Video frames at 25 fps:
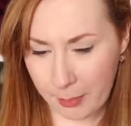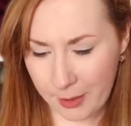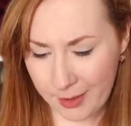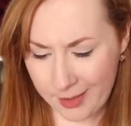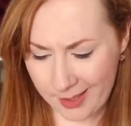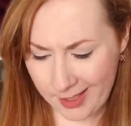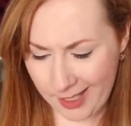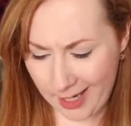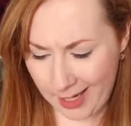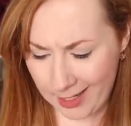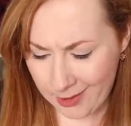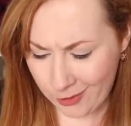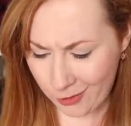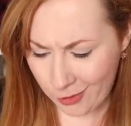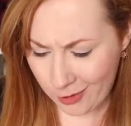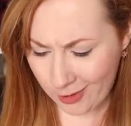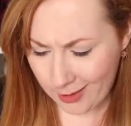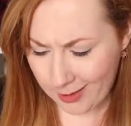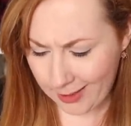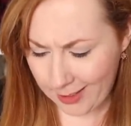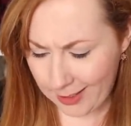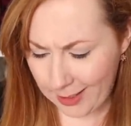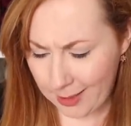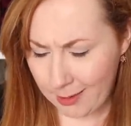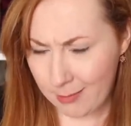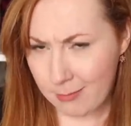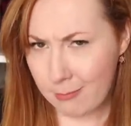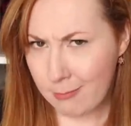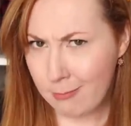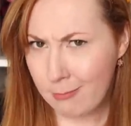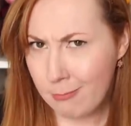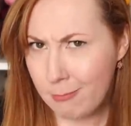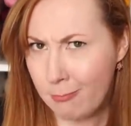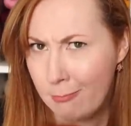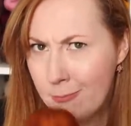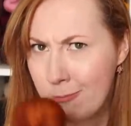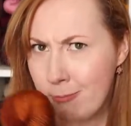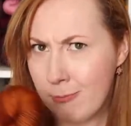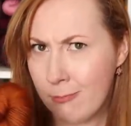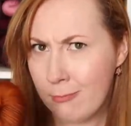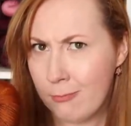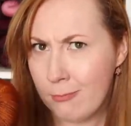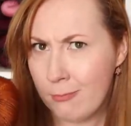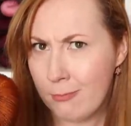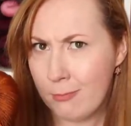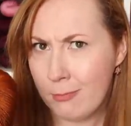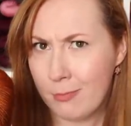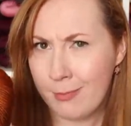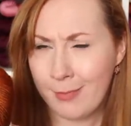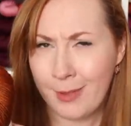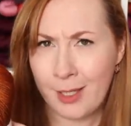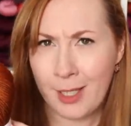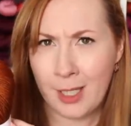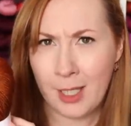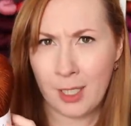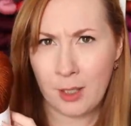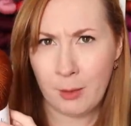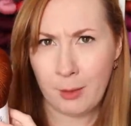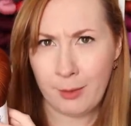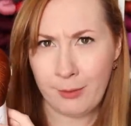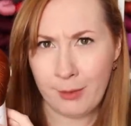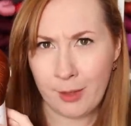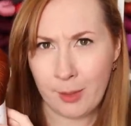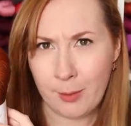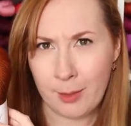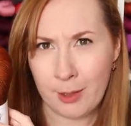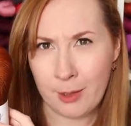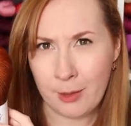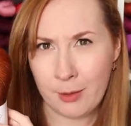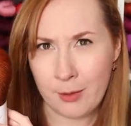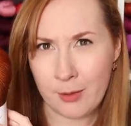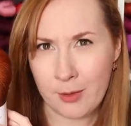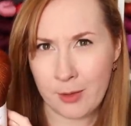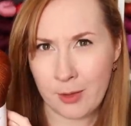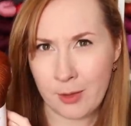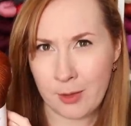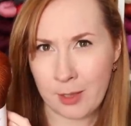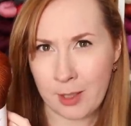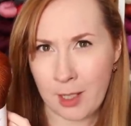potentially. How do we feel about those two